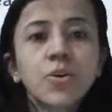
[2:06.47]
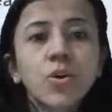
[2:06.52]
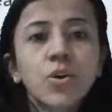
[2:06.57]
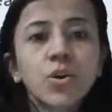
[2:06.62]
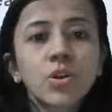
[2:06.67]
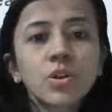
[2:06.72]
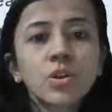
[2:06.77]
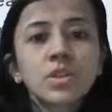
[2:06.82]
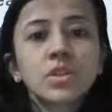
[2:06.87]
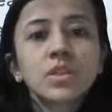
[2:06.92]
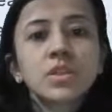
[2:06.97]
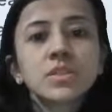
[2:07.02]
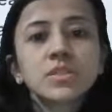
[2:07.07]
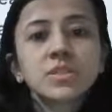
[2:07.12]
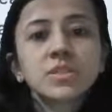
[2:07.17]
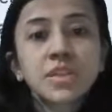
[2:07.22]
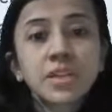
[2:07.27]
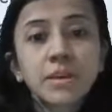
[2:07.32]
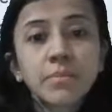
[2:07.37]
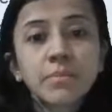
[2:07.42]
all
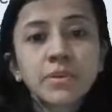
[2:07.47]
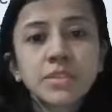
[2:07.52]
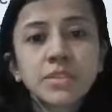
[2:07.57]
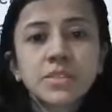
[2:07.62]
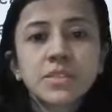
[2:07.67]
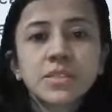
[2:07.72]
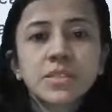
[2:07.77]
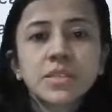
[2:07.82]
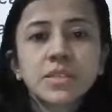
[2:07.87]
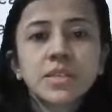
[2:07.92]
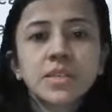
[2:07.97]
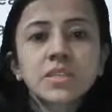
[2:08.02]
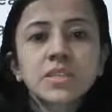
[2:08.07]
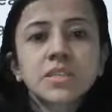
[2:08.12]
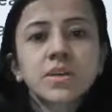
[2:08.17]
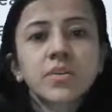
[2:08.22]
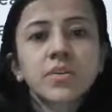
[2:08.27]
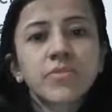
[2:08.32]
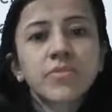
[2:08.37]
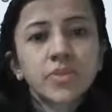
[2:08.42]
syllabus is
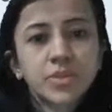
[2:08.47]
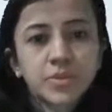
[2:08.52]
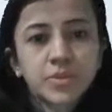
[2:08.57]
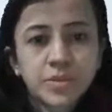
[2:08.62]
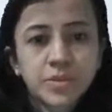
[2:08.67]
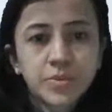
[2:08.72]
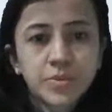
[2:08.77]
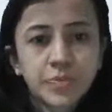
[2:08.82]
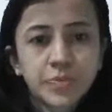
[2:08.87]
covered.